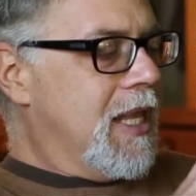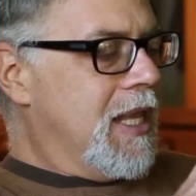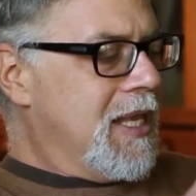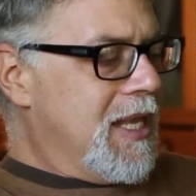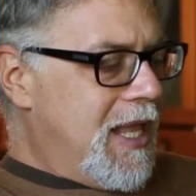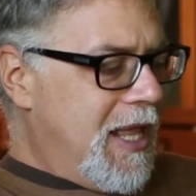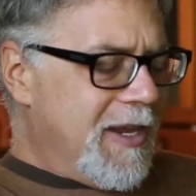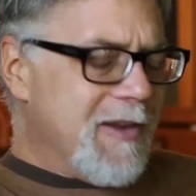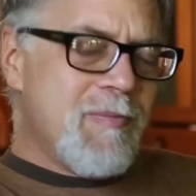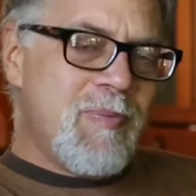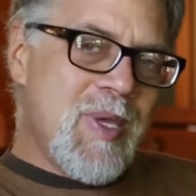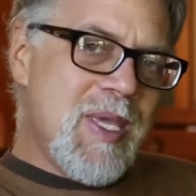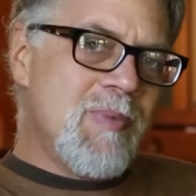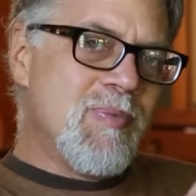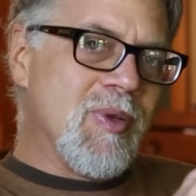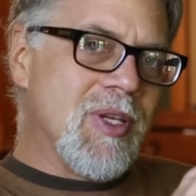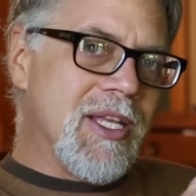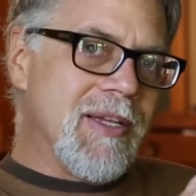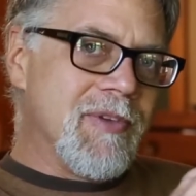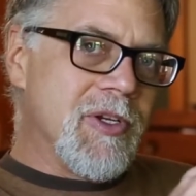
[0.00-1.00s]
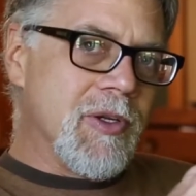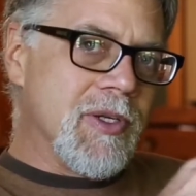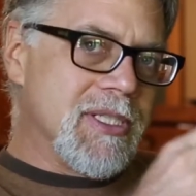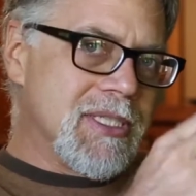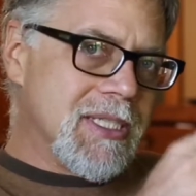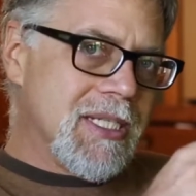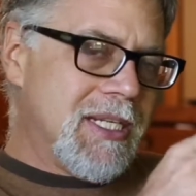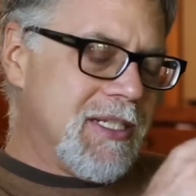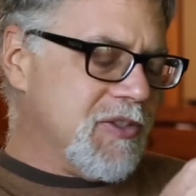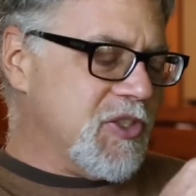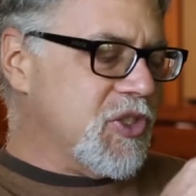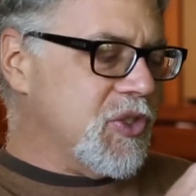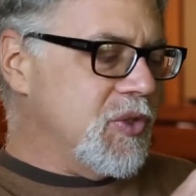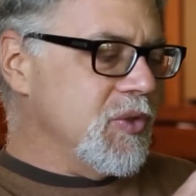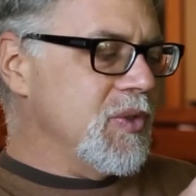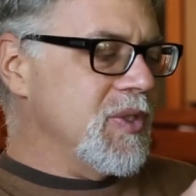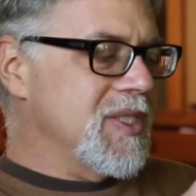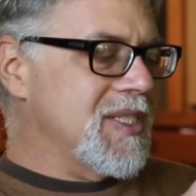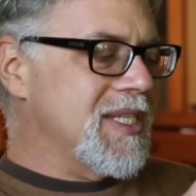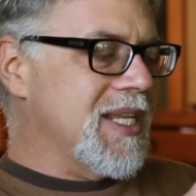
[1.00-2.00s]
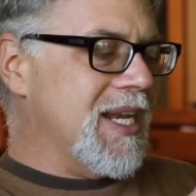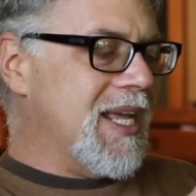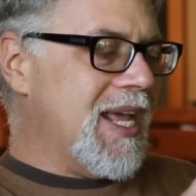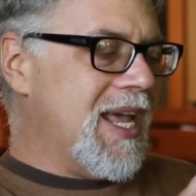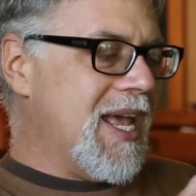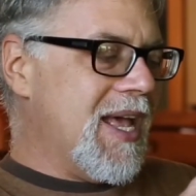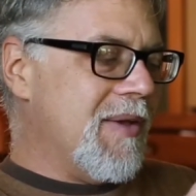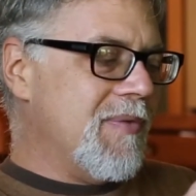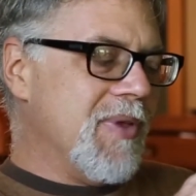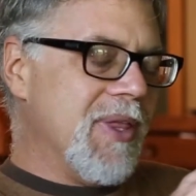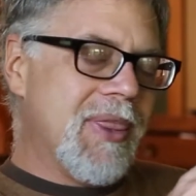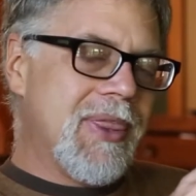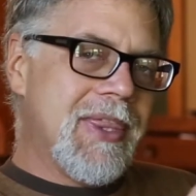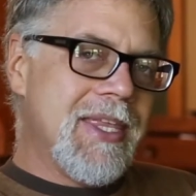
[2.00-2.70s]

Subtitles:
A lot of people I've noticed, a lot of students that I have,